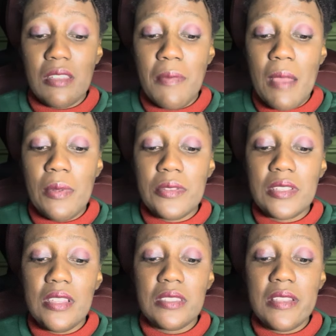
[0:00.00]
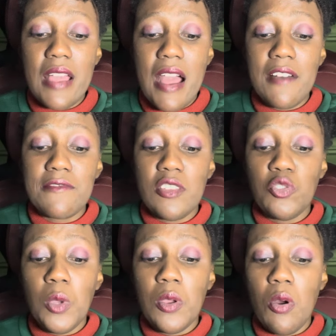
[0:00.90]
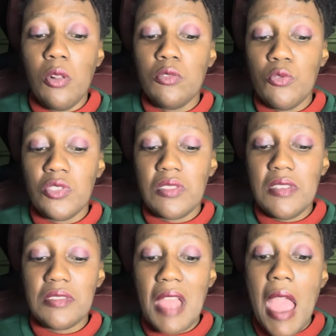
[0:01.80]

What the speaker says: the Bible says, then after doing all those things,